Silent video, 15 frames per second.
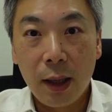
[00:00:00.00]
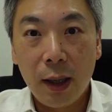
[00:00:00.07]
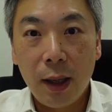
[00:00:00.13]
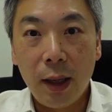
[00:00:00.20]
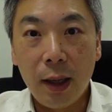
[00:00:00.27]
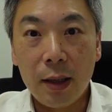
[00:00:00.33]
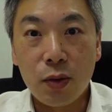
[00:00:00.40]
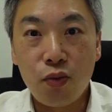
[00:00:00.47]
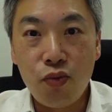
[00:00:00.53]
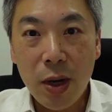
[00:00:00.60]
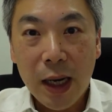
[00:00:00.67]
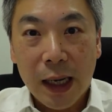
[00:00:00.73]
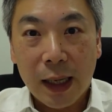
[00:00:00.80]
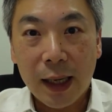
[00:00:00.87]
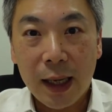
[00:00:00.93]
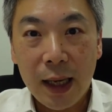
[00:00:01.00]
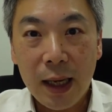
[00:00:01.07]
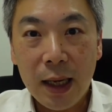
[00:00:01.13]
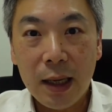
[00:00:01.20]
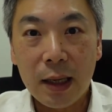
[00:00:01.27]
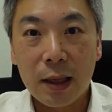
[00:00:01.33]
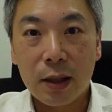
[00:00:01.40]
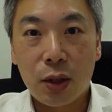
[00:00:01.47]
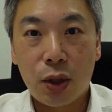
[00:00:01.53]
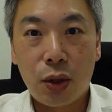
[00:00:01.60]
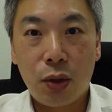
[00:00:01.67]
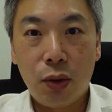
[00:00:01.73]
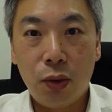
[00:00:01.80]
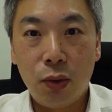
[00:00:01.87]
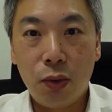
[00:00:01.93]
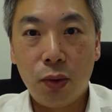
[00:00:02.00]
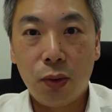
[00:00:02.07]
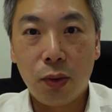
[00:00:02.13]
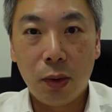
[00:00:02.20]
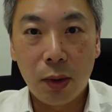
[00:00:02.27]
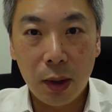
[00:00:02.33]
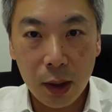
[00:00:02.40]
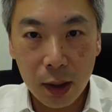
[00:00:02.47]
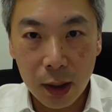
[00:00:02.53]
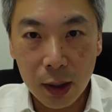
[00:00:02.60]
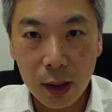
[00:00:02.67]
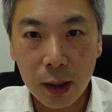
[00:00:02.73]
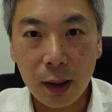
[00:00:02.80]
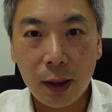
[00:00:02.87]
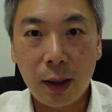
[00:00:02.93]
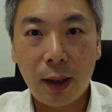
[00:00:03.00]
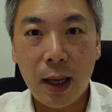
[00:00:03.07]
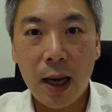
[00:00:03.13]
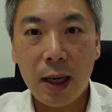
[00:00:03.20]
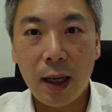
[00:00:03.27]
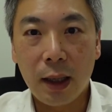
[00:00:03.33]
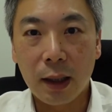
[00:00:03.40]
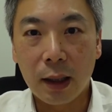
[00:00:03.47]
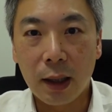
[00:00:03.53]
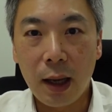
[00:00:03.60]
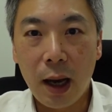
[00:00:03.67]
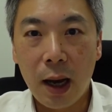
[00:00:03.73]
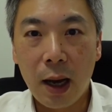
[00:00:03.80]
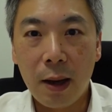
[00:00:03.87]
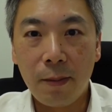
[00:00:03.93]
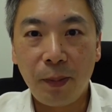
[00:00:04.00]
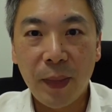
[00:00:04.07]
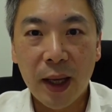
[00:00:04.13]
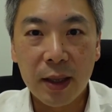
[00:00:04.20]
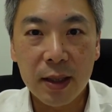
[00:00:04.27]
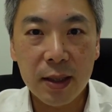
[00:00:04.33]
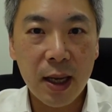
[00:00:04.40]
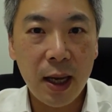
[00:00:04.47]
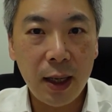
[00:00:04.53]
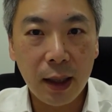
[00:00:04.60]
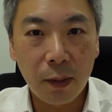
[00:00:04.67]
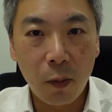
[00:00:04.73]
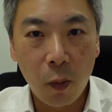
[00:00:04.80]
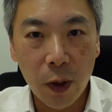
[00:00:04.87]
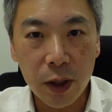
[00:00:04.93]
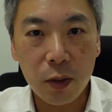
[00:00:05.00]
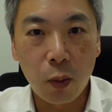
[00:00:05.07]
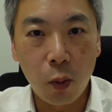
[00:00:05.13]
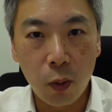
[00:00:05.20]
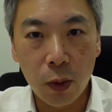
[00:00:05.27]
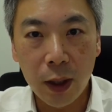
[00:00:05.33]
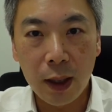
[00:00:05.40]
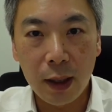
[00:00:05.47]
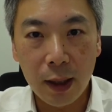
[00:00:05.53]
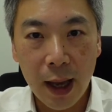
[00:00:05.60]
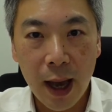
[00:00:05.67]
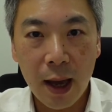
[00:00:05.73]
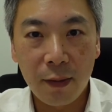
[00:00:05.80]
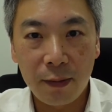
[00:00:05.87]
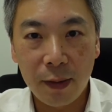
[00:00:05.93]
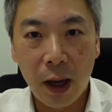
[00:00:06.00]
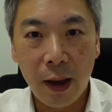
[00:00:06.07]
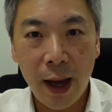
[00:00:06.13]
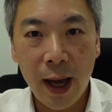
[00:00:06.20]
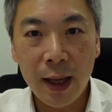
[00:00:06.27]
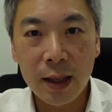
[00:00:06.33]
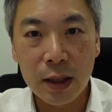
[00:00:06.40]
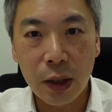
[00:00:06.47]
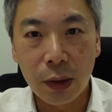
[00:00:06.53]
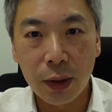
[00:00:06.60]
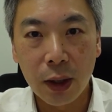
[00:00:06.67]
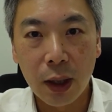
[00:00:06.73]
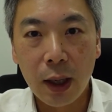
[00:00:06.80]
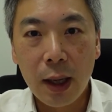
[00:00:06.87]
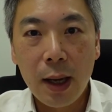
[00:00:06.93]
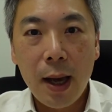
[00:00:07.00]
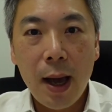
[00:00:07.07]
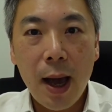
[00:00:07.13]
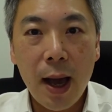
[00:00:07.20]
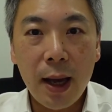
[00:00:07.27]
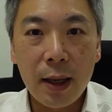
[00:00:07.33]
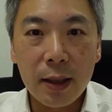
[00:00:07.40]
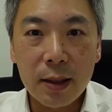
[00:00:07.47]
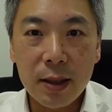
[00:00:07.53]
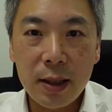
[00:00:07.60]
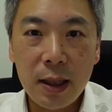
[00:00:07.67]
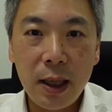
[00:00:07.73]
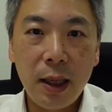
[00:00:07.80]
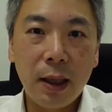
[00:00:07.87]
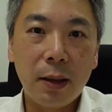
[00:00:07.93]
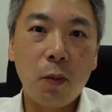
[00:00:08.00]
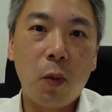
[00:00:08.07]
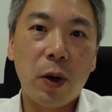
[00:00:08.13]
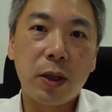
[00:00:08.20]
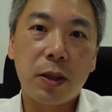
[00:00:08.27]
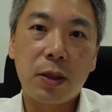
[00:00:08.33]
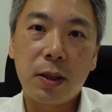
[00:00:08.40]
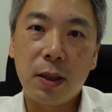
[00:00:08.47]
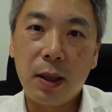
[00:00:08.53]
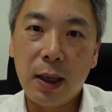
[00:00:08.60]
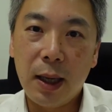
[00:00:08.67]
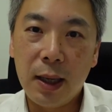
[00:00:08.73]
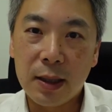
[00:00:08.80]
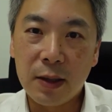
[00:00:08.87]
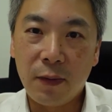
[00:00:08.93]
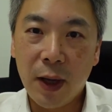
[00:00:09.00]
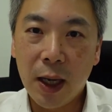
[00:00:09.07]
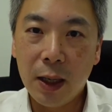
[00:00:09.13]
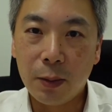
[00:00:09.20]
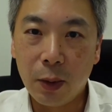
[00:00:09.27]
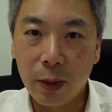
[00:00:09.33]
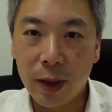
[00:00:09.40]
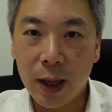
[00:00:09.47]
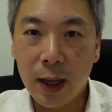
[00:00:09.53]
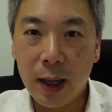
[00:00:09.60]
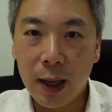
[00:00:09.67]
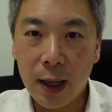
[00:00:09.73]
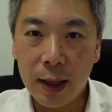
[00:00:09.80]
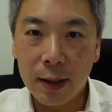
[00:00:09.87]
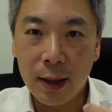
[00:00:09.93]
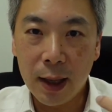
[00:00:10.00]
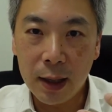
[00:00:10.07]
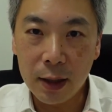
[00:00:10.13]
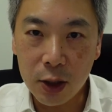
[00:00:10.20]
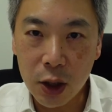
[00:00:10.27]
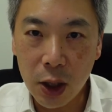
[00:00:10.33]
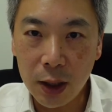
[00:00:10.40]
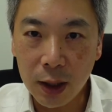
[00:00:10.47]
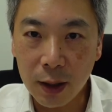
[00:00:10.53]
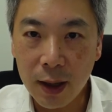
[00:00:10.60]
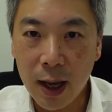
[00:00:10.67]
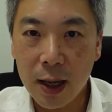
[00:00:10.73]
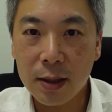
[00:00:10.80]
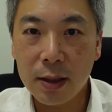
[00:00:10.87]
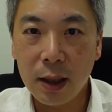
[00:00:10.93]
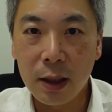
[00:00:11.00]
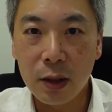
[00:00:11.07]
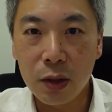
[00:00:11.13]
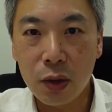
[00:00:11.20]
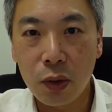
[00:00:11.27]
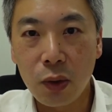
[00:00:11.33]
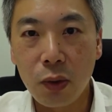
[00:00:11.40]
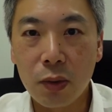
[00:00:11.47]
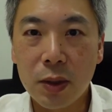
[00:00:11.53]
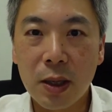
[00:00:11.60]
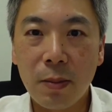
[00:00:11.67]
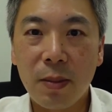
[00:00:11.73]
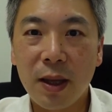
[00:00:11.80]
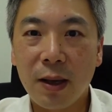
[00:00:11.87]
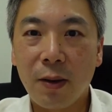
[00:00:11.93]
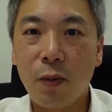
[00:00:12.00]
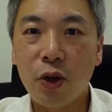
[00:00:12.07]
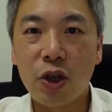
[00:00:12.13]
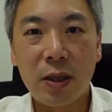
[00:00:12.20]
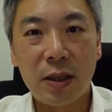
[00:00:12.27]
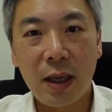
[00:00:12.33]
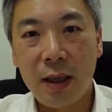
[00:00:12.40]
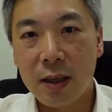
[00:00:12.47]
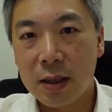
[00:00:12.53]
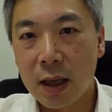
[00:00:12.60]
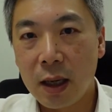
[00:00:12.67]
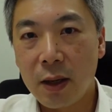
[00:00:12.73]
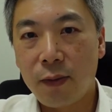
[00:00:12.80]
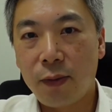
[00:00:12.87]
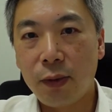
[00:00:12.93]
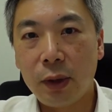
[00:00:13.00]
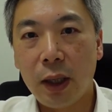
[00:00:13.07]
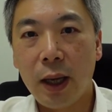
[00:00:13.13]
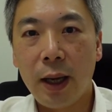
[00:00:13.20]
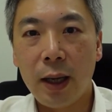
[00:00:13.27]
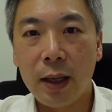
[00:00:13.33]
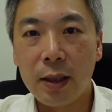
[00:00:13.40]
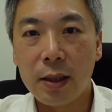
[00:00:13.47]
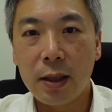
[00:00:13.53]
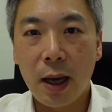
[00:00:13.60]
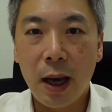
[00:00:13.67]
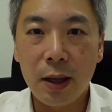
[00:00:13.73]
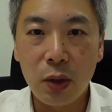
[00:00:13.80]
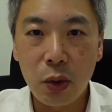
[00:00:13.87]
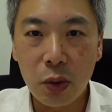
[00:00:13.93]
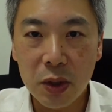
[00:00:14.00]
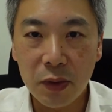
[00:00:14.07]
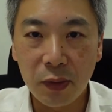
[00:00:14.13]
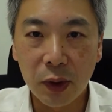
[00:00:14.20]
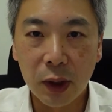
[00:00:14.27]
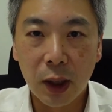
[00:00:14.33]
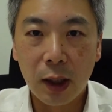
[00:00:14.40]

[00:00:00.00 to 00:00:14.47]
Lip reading: is really key to getting understanding what we have our hands on and seeing what is available there, and then turning that into something which is insightful and useful.